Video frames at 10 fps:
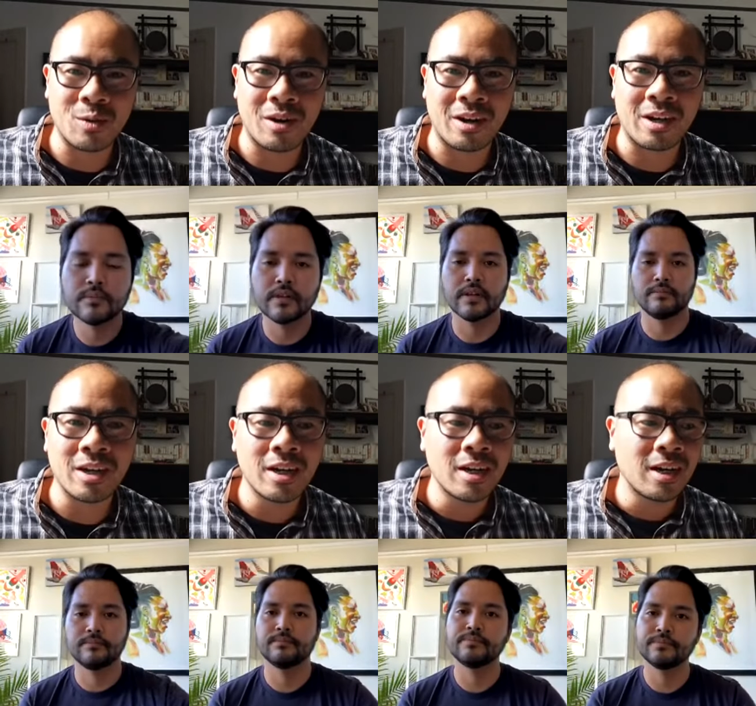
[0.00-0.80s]
Speaker 1: or
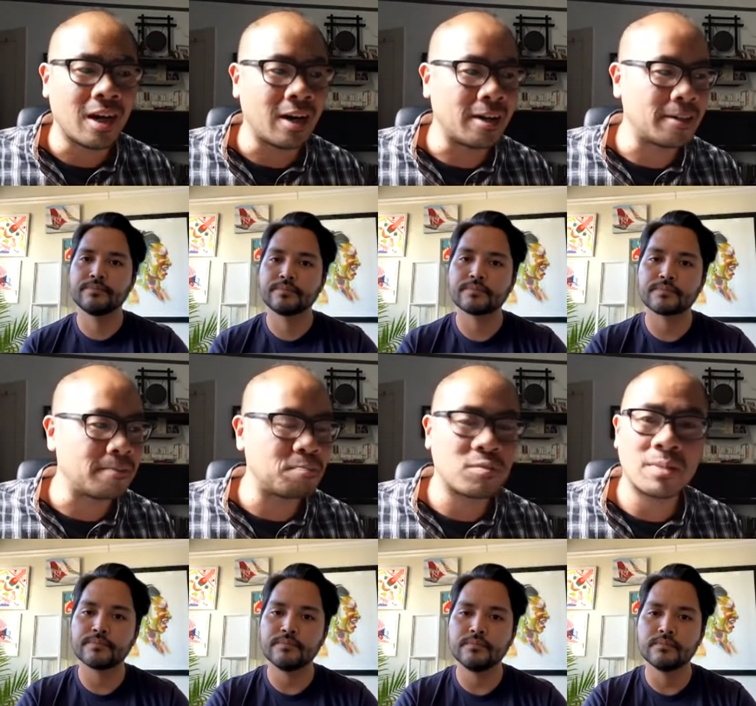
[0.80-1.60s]

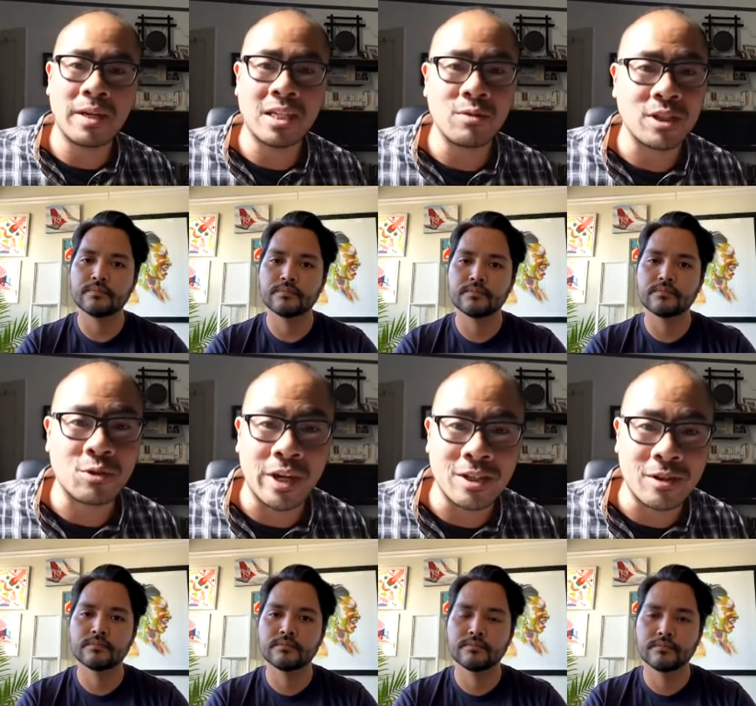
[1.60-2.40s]
um, speaking to a
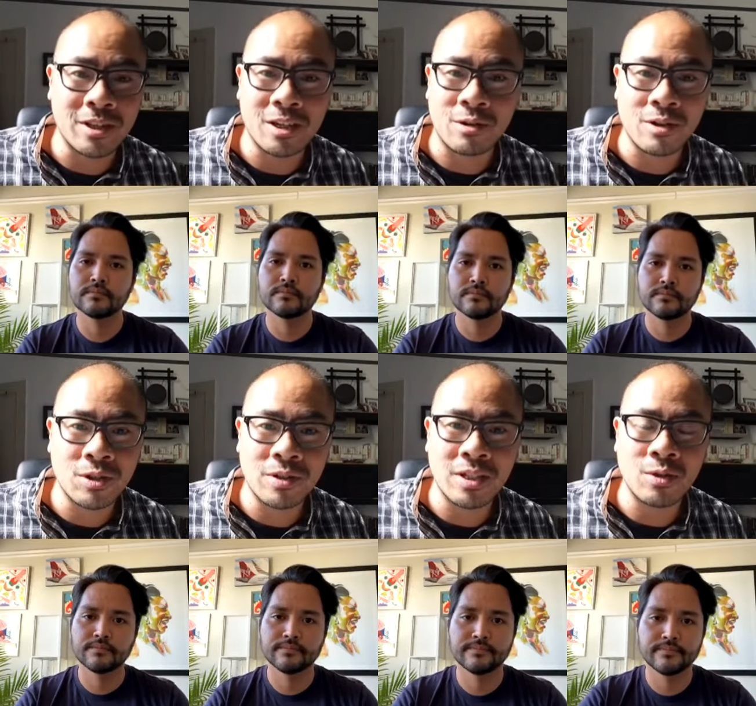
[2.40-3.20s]
stranger at the
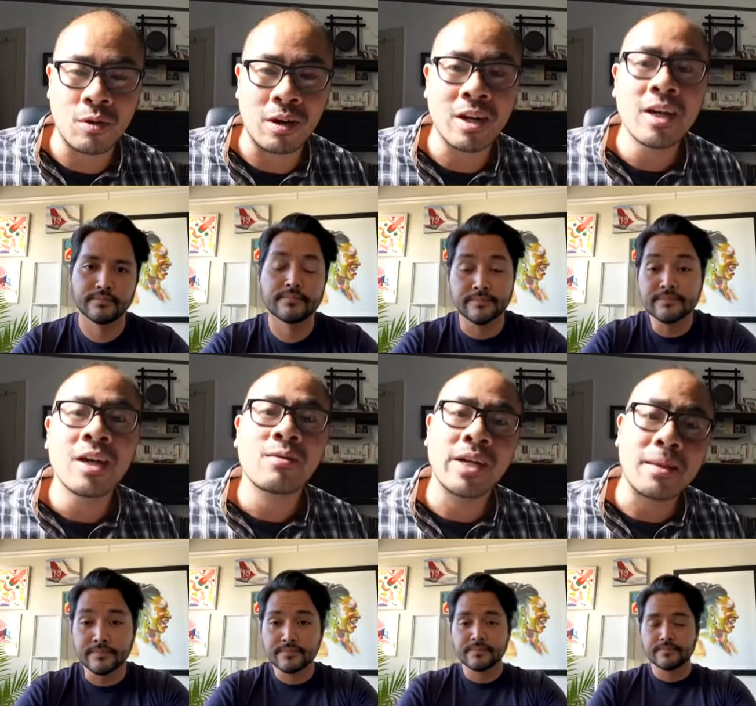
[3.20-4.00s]
grocery store,
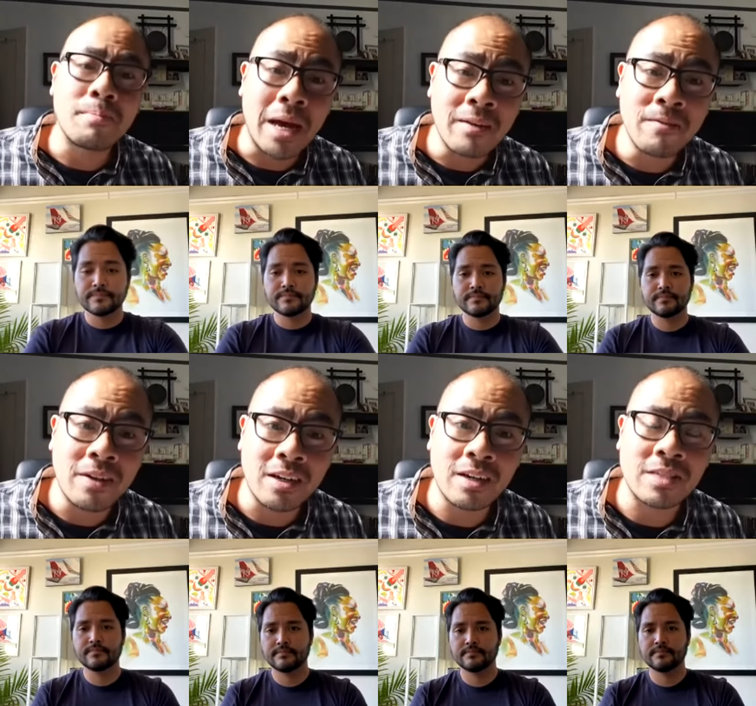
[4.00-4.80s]
right? The
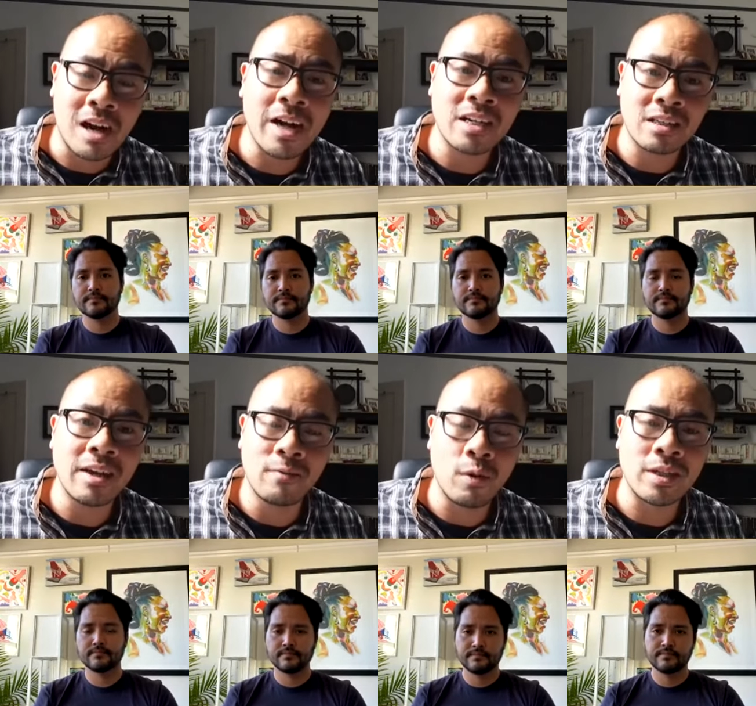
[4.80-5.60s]
benefit of talking to
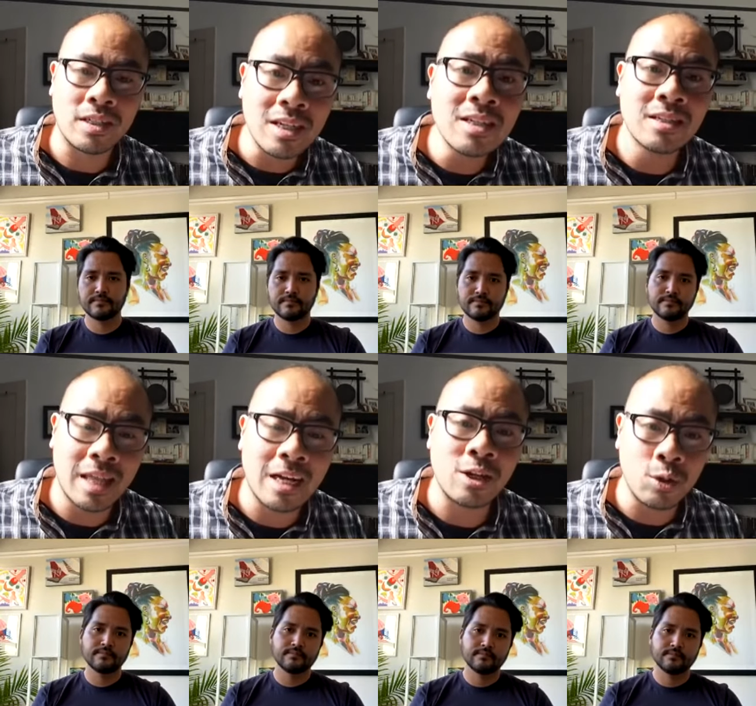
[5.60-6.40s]
loved ones is
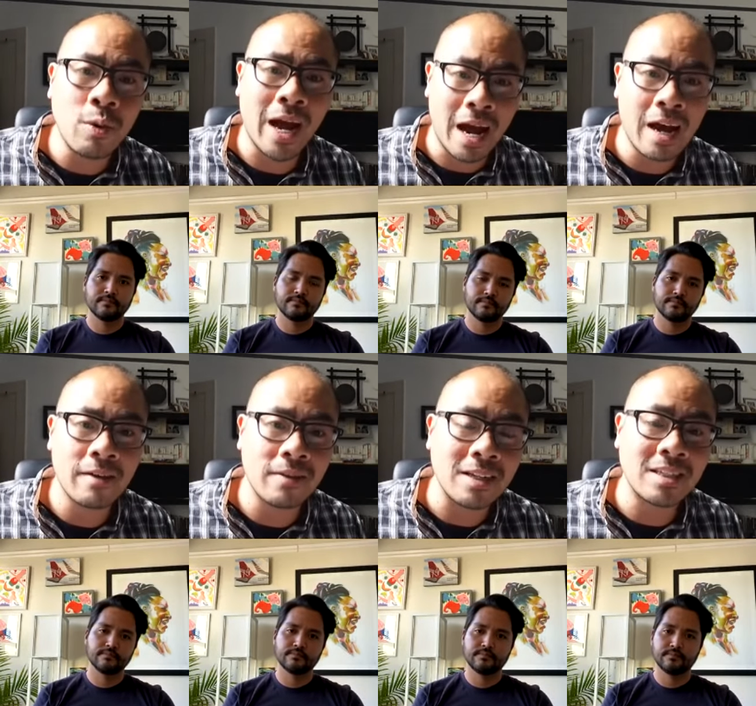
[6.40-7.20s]
that you
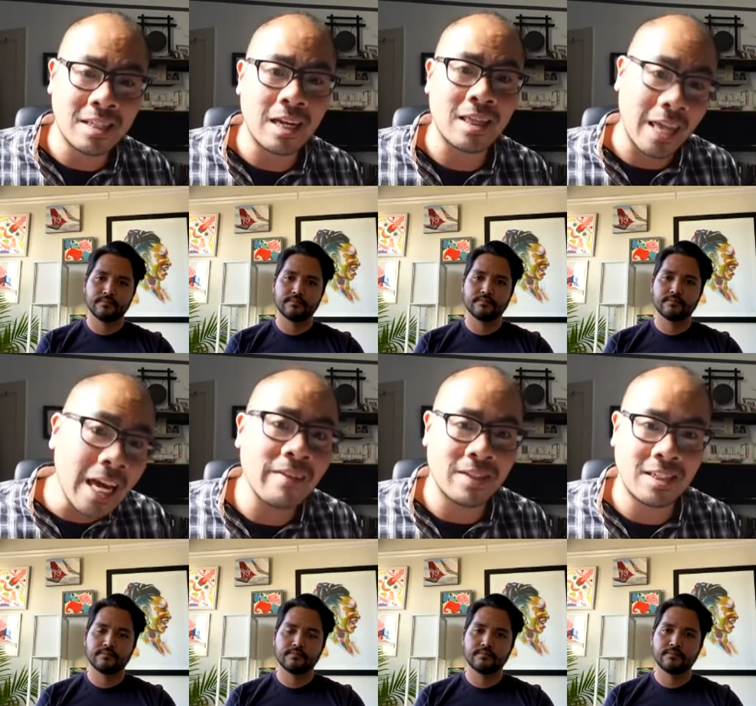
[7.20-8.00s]
have a stake, they
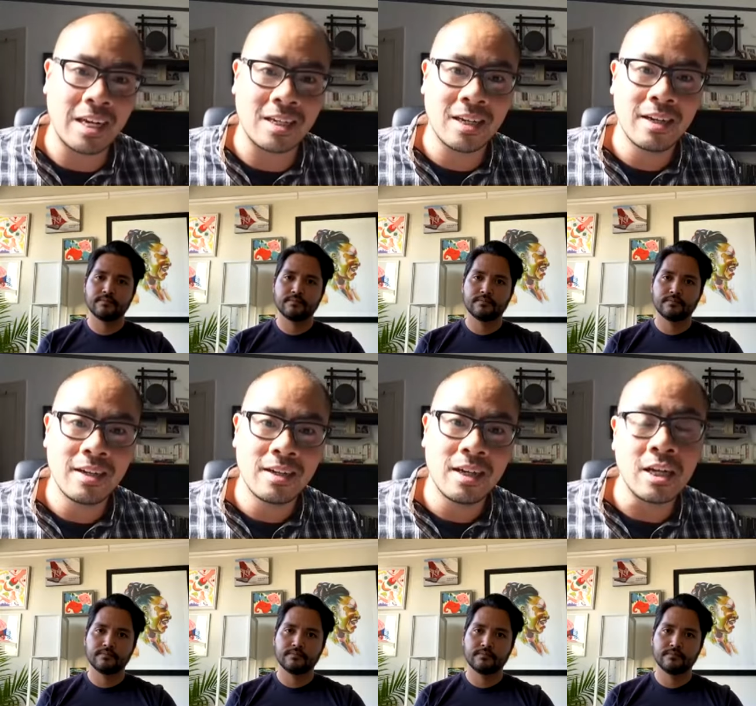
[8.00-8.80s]
have a stake
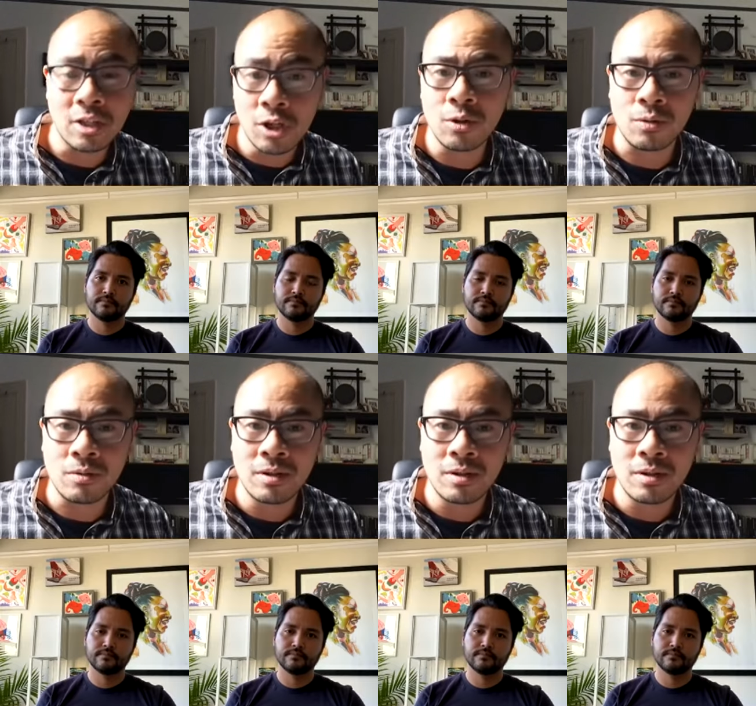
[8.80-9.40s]
in you.